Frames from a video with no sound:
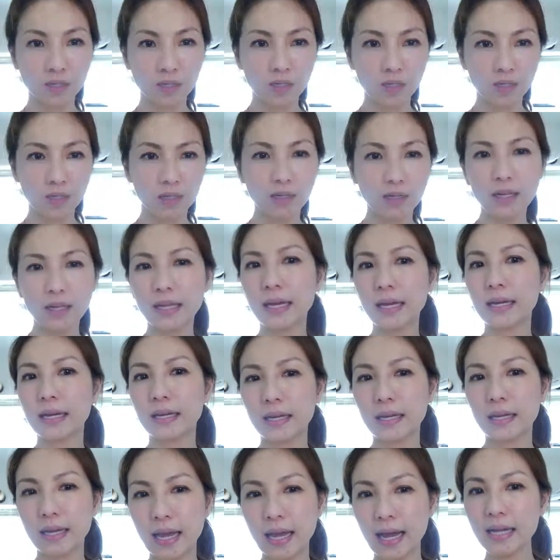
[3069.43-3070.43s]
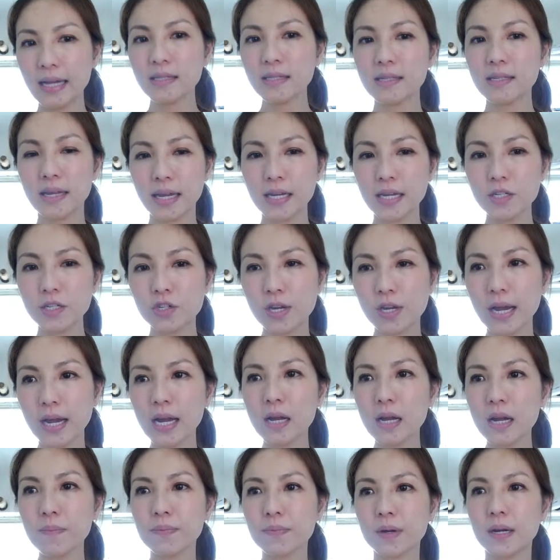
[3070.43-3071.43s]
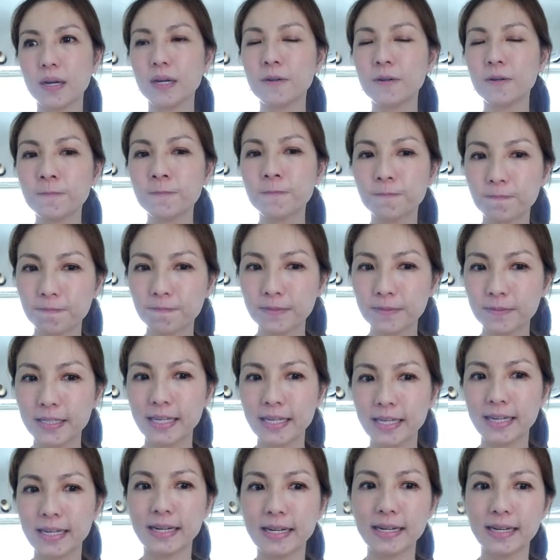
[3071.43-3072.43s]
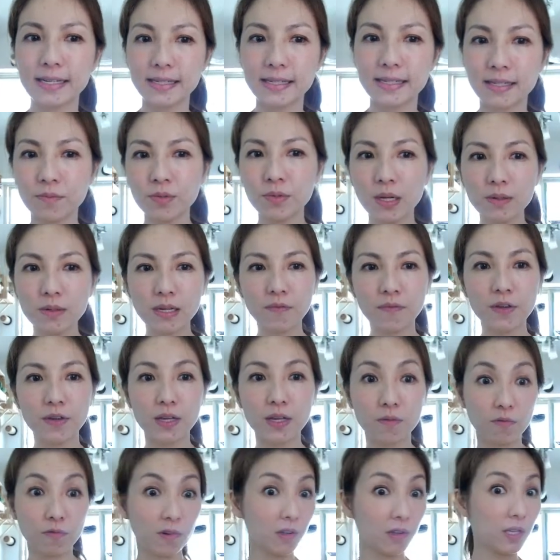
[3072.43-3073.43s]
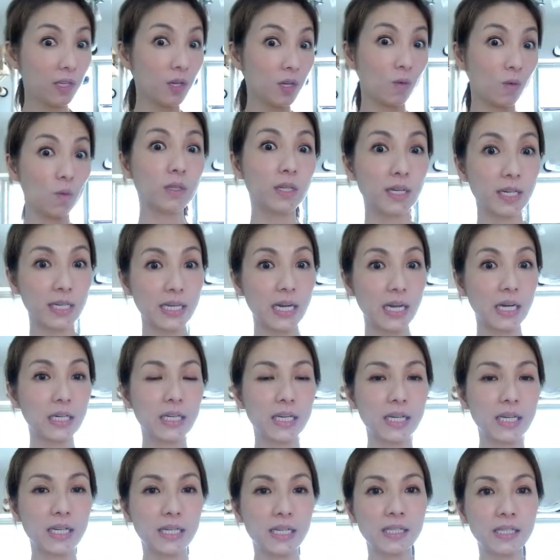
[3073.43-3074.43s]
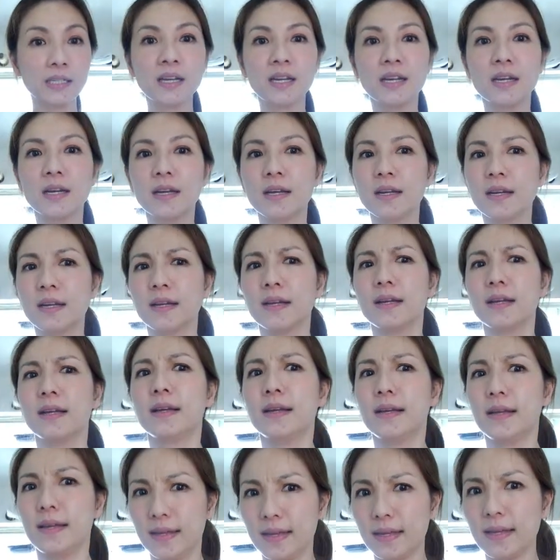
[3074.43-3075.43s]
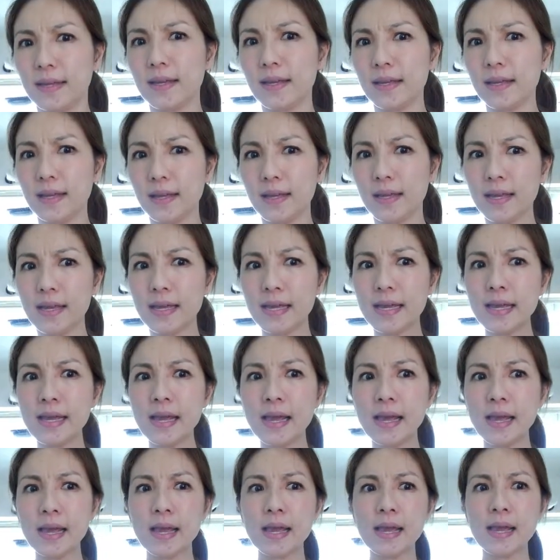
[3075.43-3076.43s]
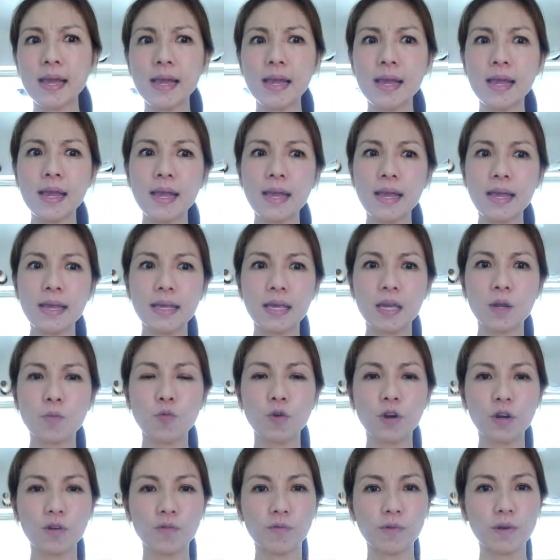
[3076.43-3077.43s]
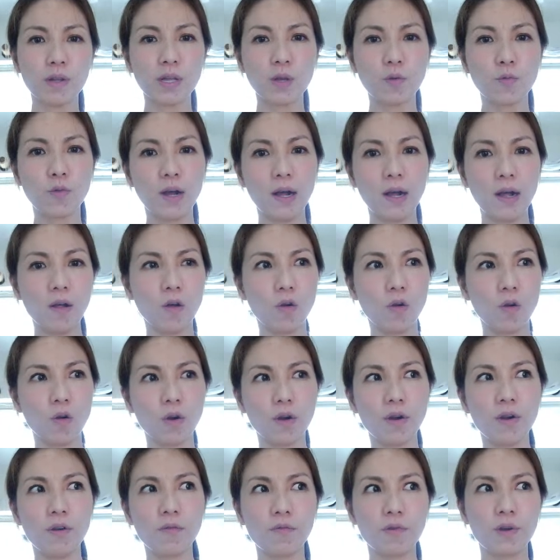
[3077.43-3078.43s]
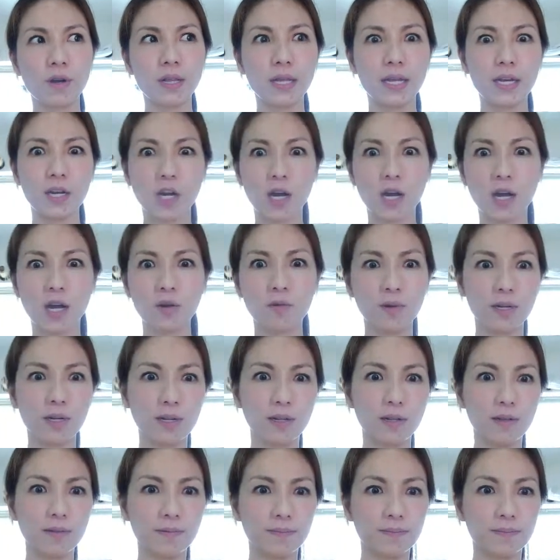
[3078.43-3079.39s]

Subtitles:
Yeah, cat's age gap. Yeah, sometimes having a really old and a young kitten, it can work really well or really not well.